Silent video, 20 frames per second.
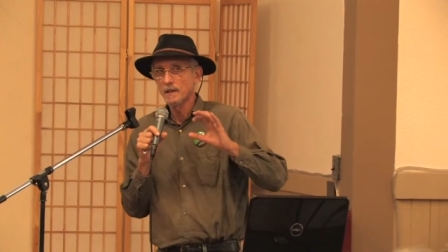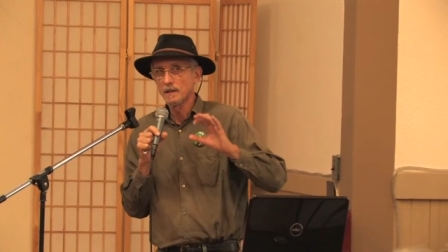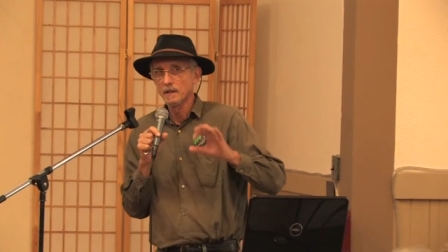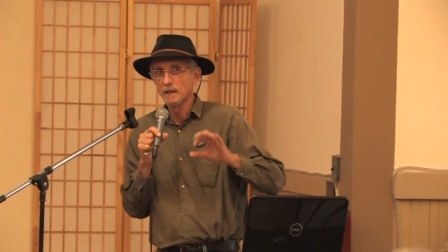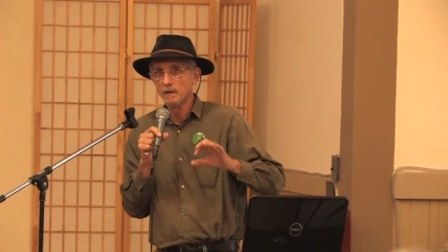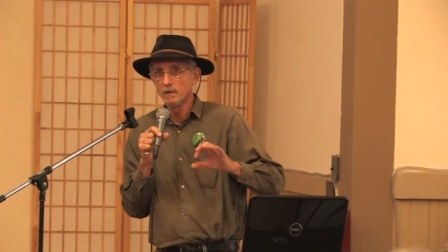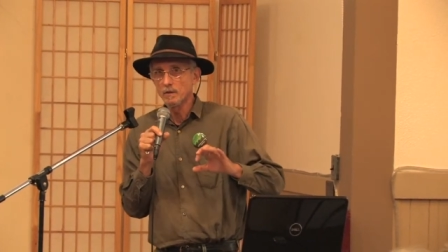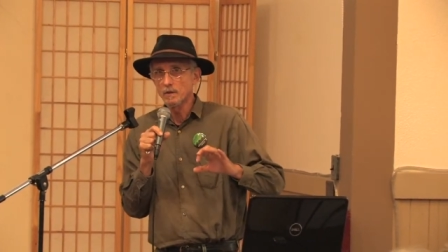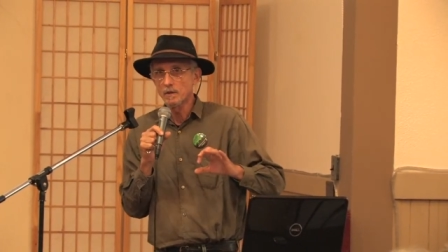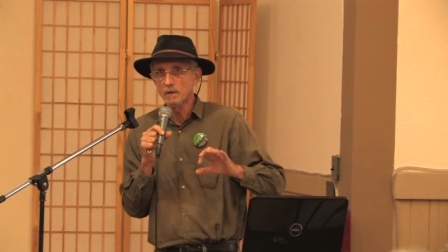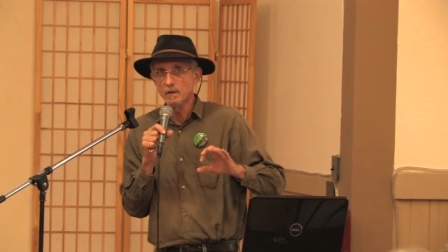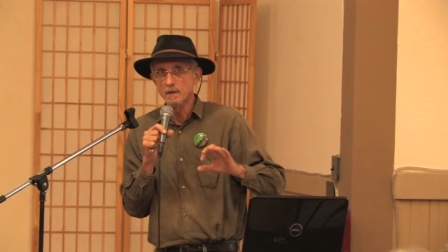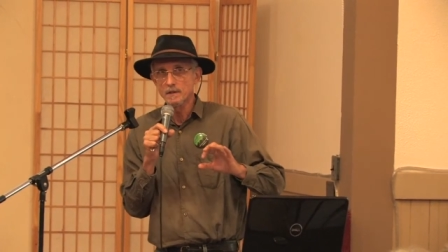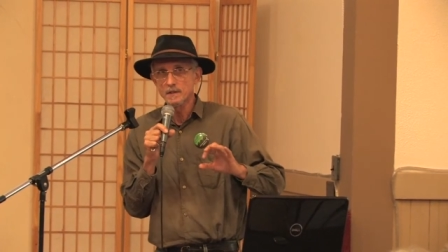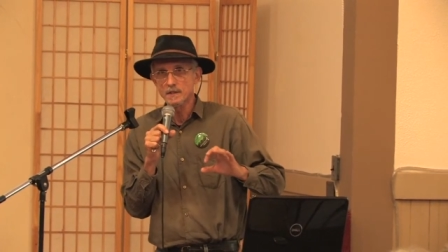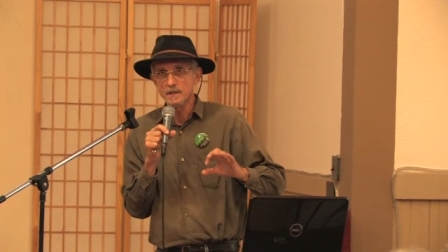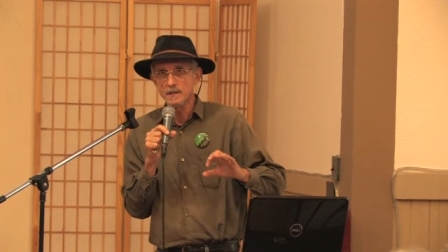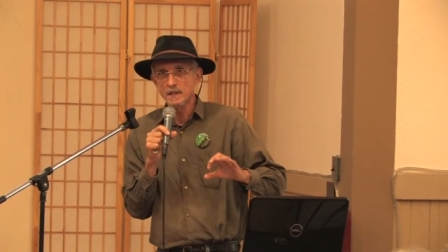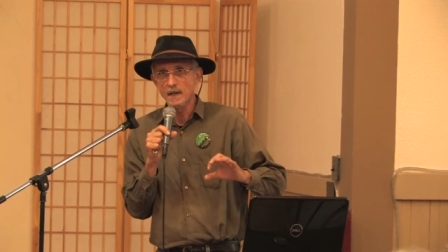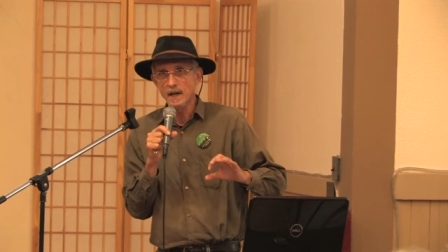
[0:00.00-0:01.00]
and local
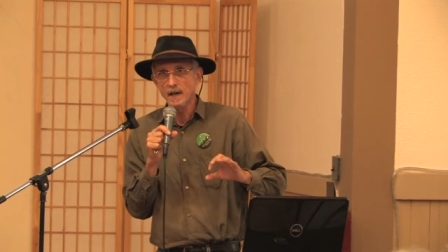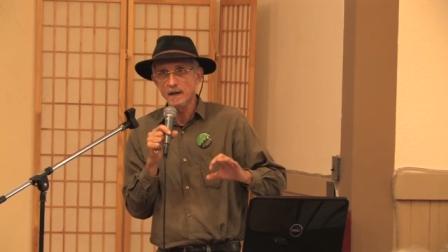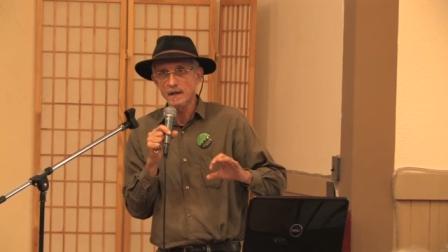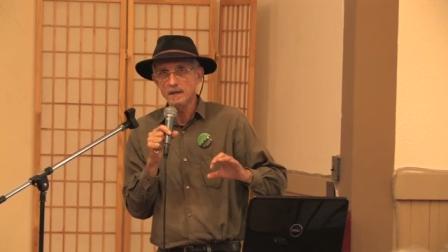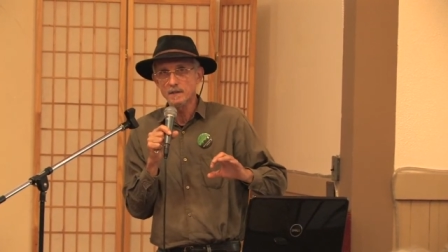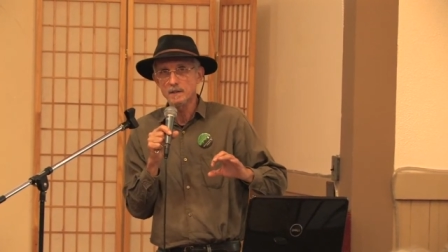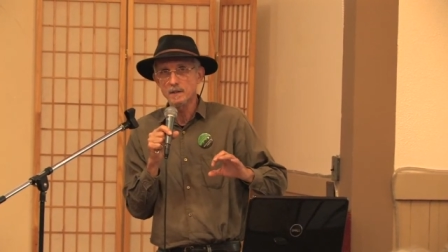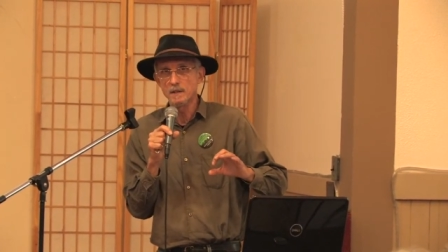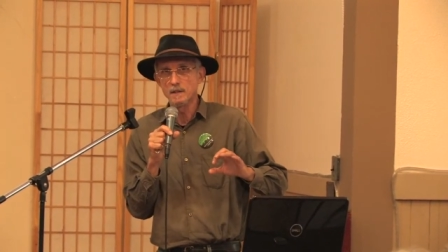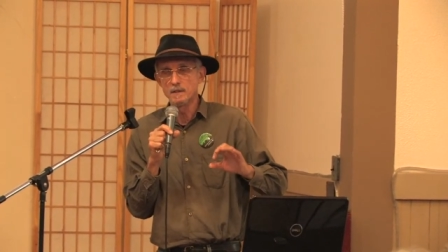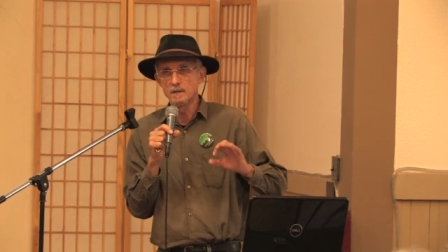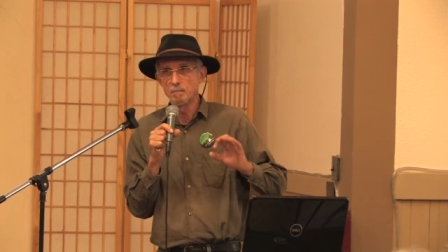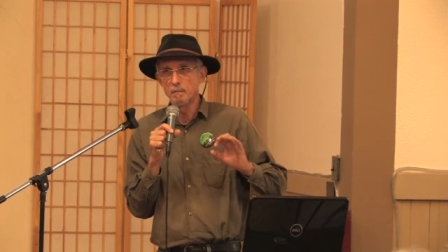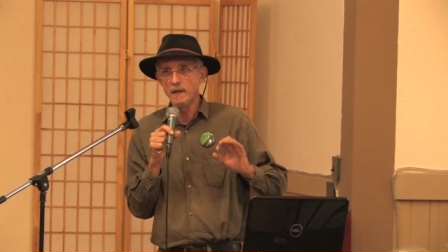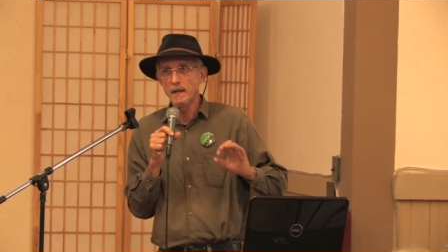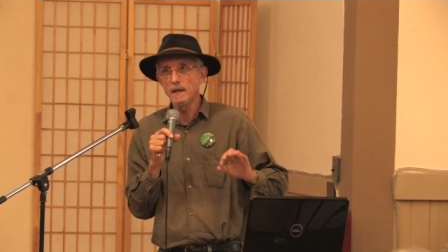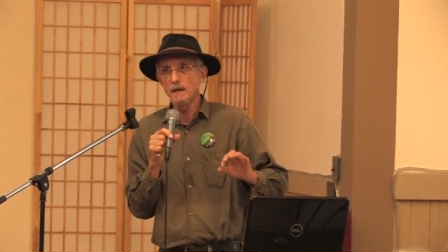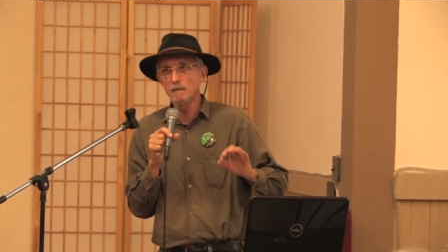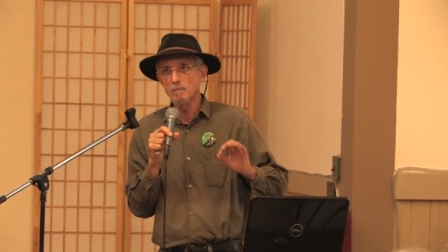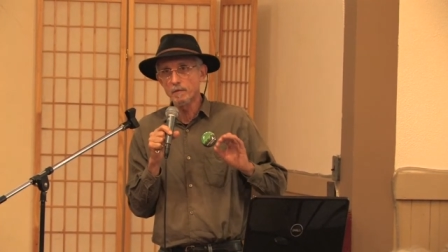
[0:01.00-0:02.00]
stocks is
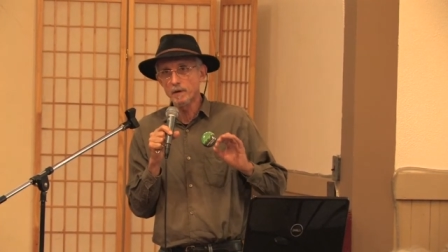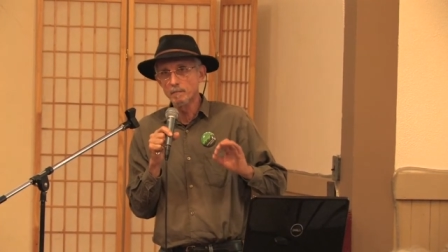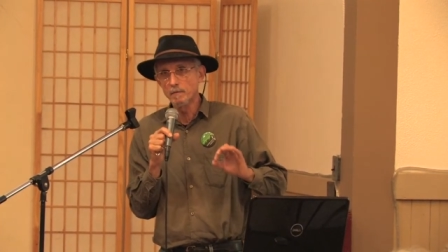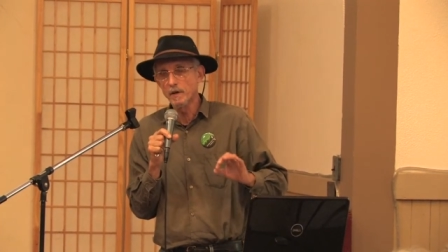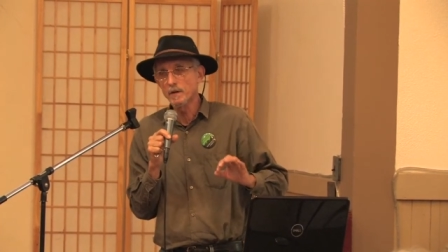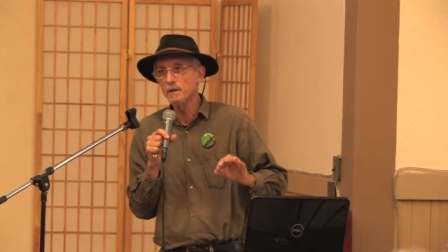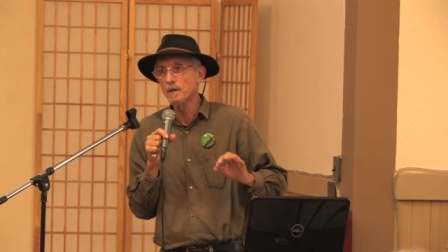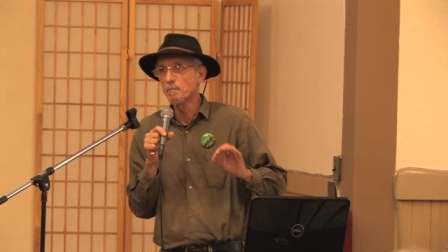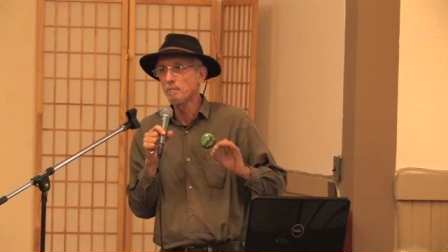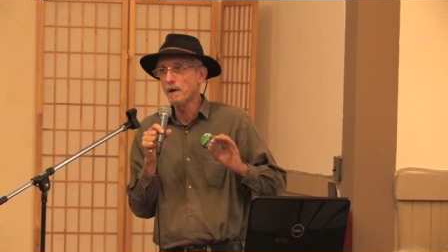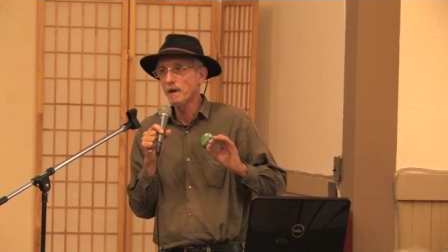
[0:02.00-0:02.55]
being promoted